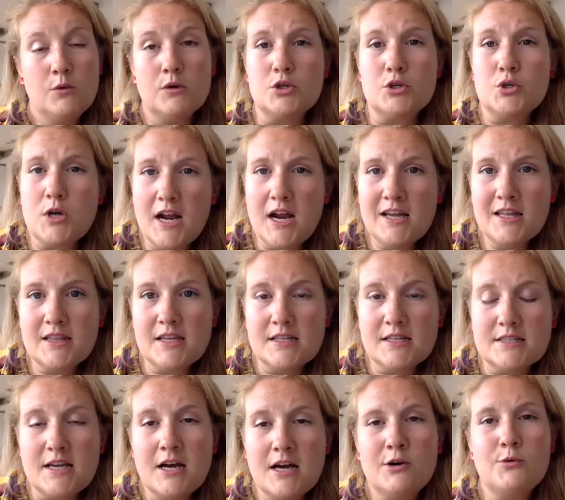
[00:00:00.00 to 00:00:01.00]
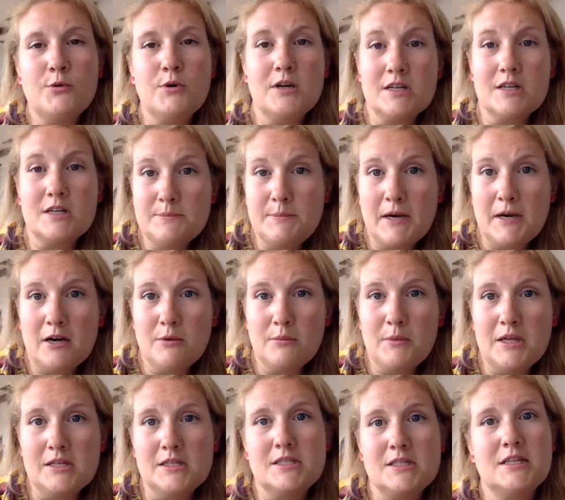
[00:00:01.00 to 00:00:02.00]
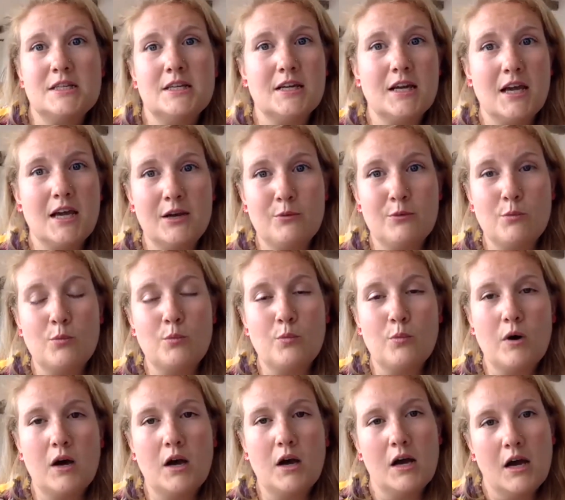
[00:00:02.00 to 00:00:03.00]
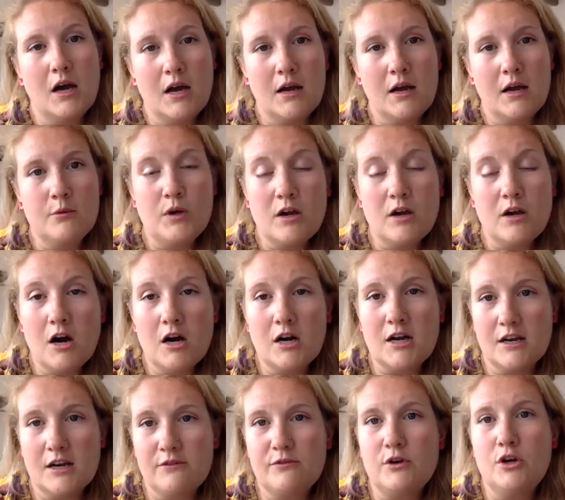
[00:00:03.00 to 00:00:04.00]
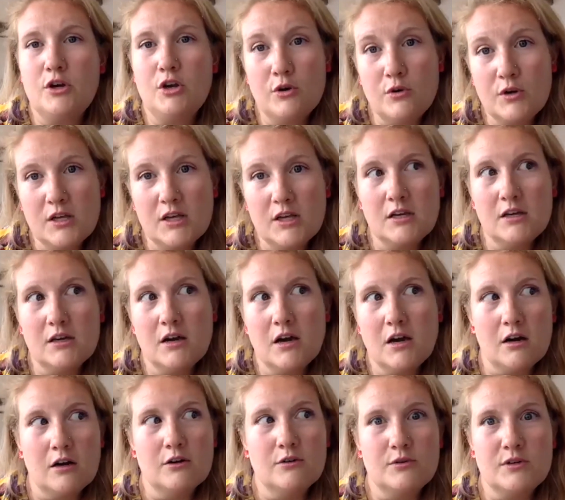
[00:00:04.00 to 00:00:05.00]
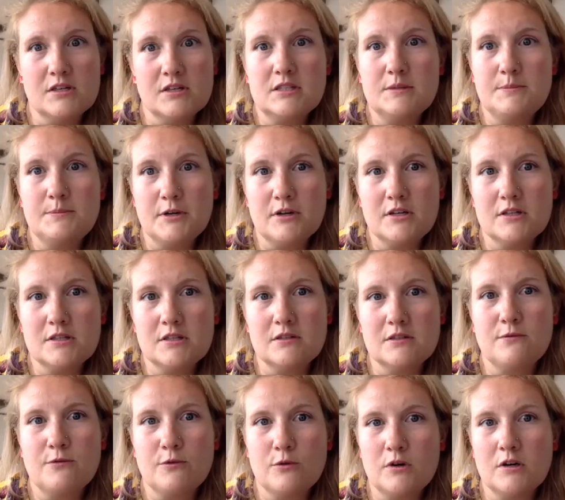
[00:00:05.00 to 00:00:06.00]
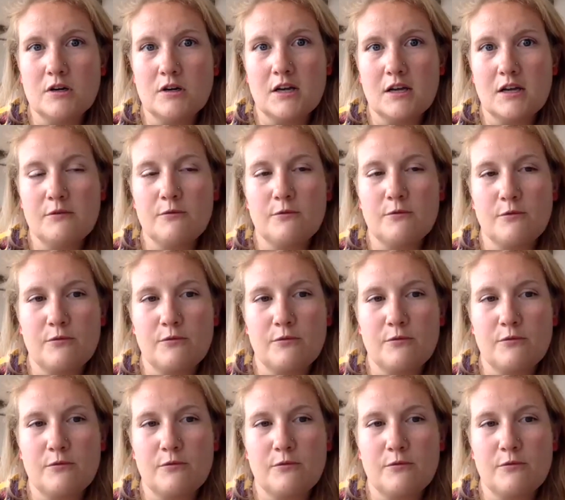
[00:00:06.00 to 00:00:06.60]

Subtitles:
trying things out, we're experimenting, and we are kind of noting our own experiences for kind